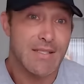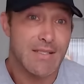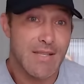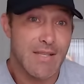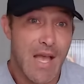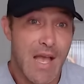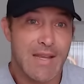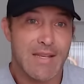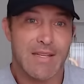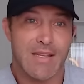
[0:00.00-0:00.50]

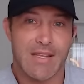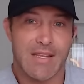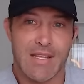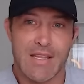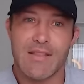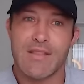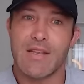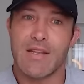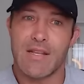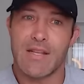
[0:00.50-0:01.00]
designed to
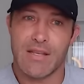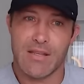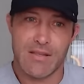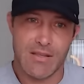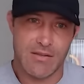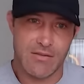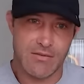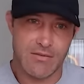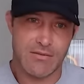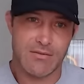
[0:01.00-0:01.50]
eat, then it
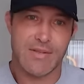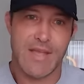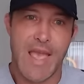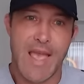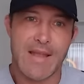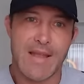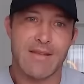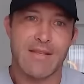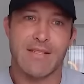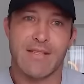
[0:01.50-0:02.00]

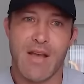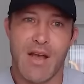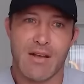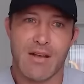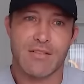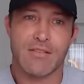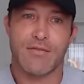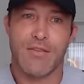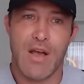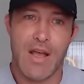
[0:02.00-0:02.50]
can
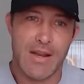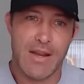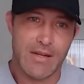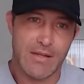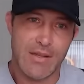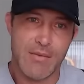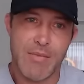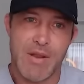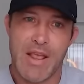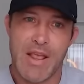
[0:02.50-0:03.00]
detoxify
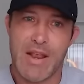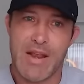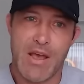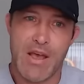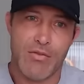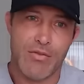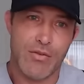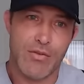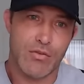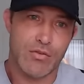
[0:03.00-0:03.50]
and eliminate
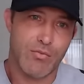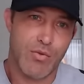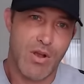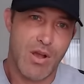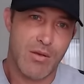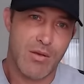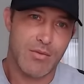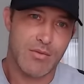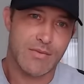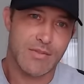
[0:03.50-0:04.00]
out those
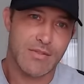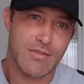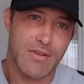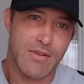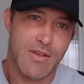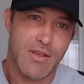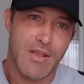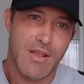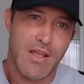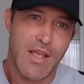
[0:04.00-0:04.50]
problems.
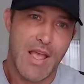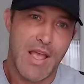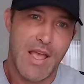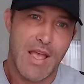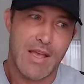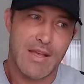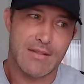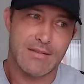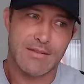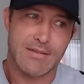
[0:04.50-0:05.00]

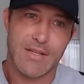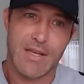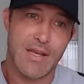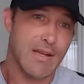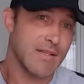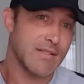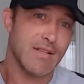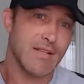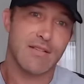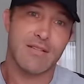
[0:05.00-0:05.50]
And
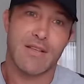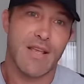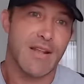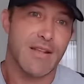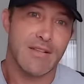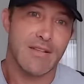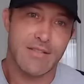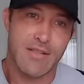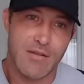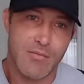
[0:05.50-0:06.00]
it doesn't
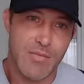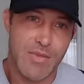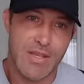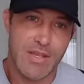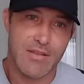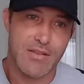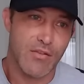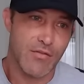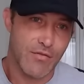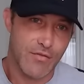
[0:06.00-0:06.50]
get into the
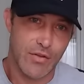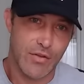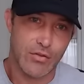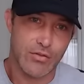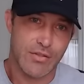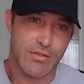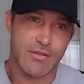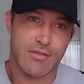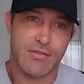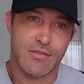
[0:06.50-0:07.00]
meat. They're
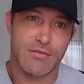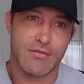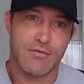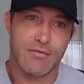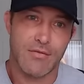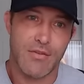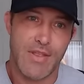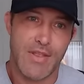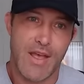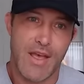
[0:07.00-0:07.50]
filters
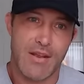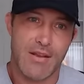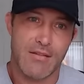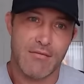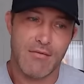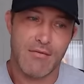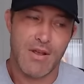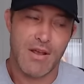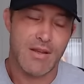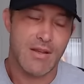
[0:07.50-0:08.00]
for that,
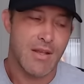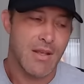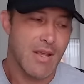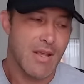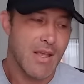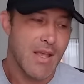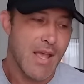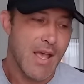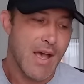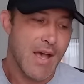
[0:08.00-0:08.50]
right?
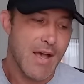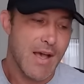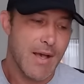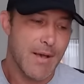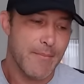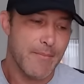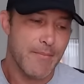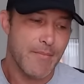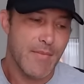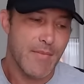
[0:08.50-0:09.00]

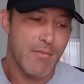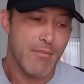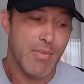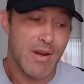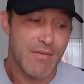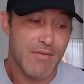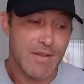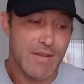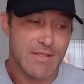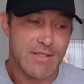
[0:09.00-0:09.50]

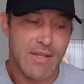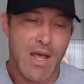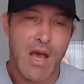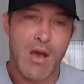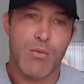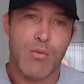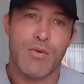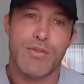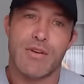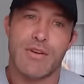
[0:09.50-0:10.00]
But if that's
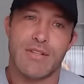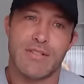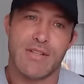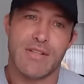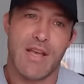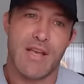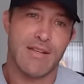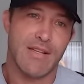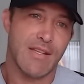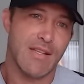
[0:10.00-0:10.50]
not what they're
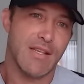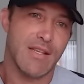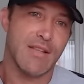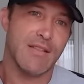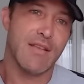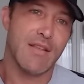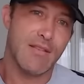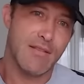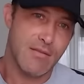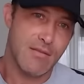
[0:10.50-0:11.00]
designed to
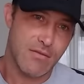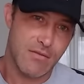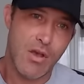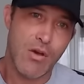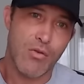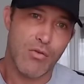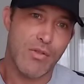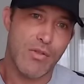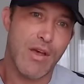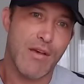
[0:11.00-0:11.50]
eat, then
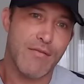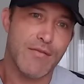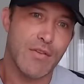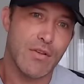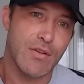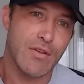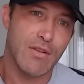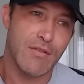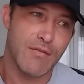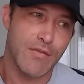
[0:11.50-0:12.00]
no, that
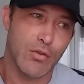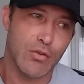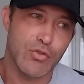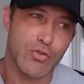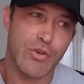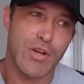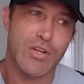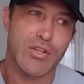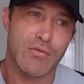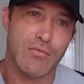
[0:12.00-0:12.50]

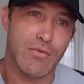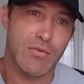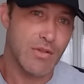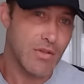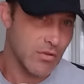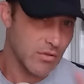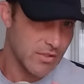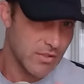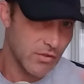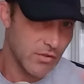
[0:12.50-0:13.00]
filtration,
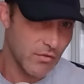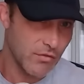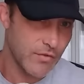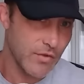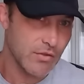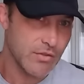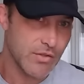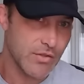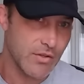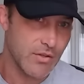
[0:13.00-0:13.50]
they'll still
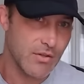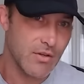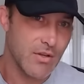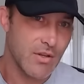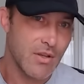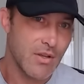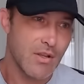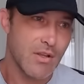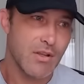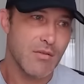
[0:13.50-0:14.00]
filter,
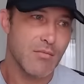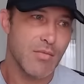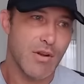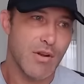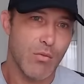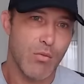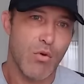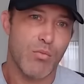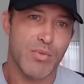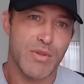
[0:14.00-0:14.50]

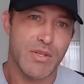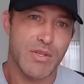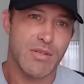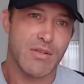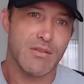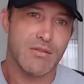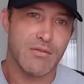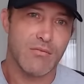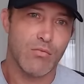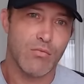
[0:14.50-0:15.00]
but it won't
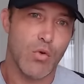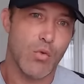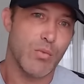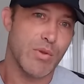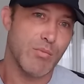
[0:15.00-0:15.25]
be